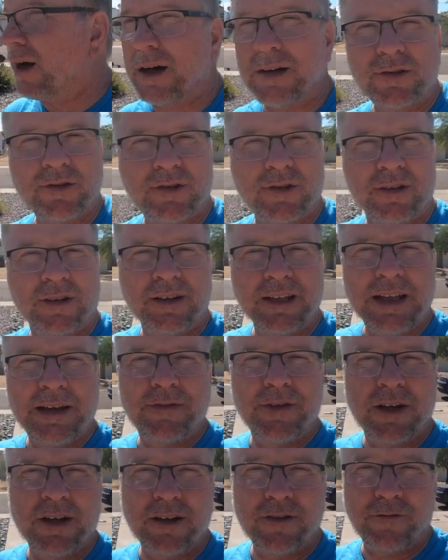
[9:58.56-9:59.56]
us
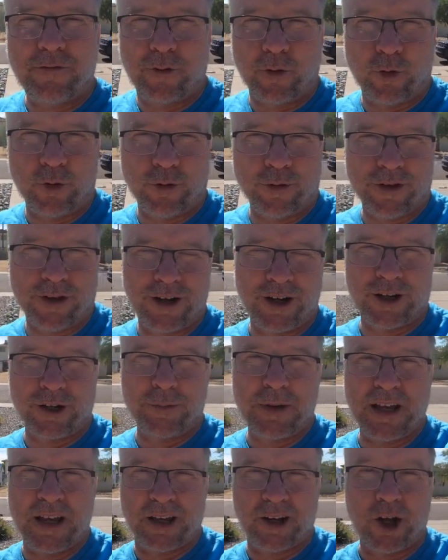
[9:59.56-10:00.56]
leaving for the
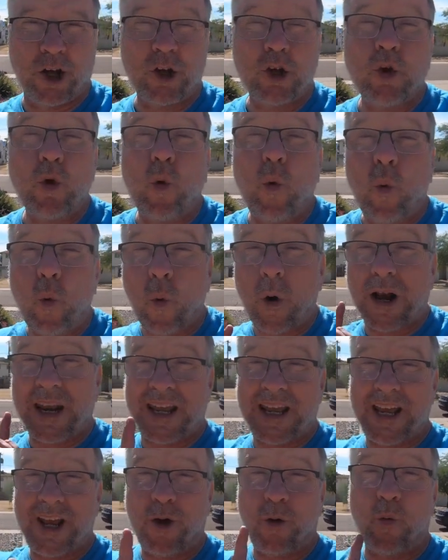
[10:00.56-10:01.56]
Caribbean.
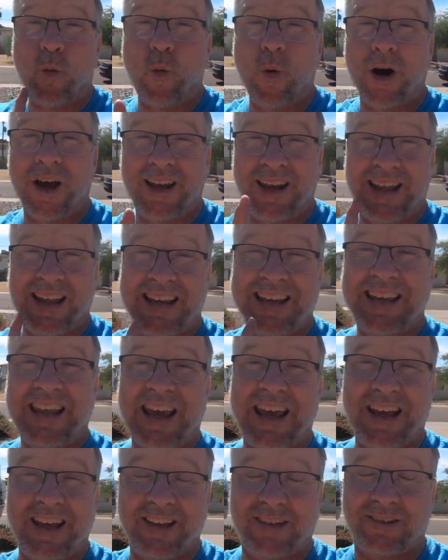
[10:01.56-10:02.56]
21
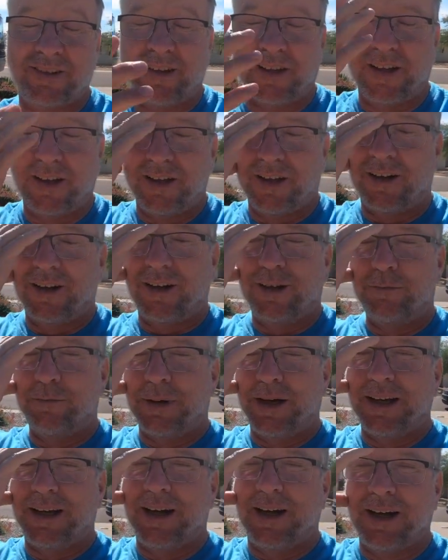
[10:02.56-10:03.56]
days. Oh
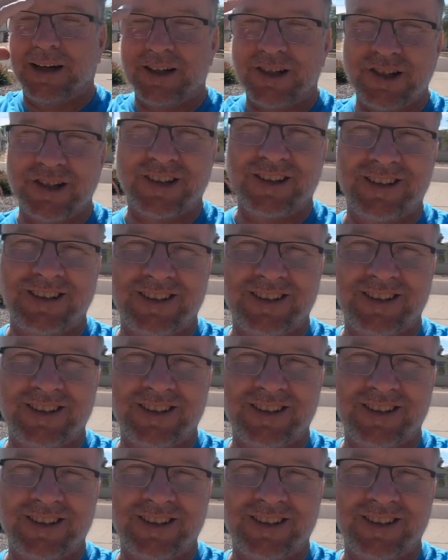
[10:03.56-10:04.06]
my gosh.